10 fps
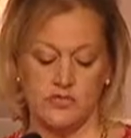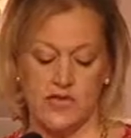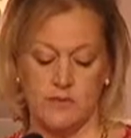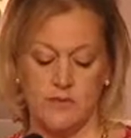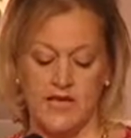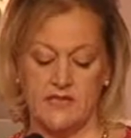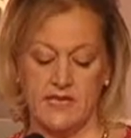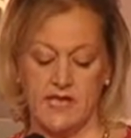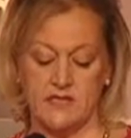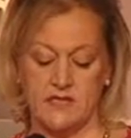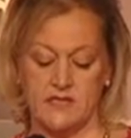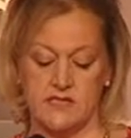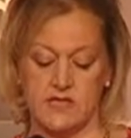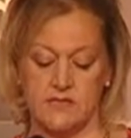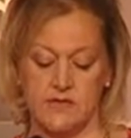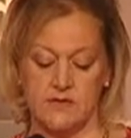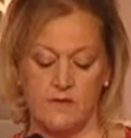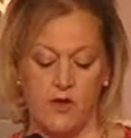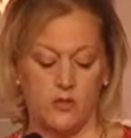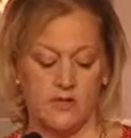will take place later this evening
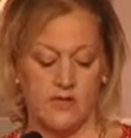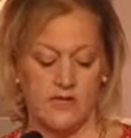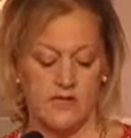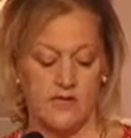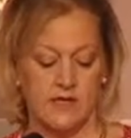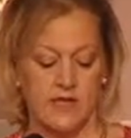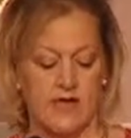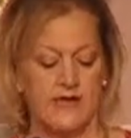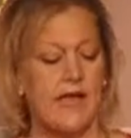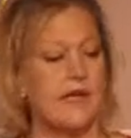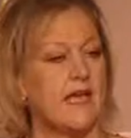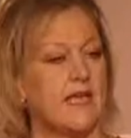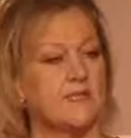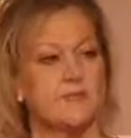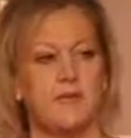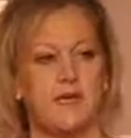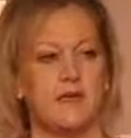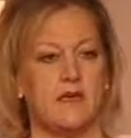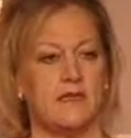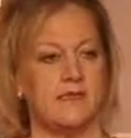following dinner and our guest
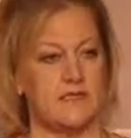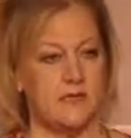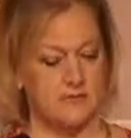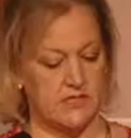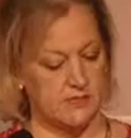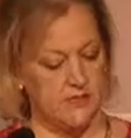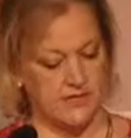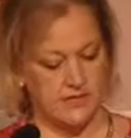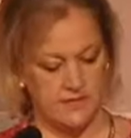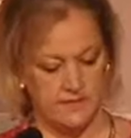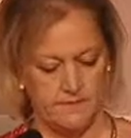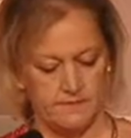speaker, Tim Smith.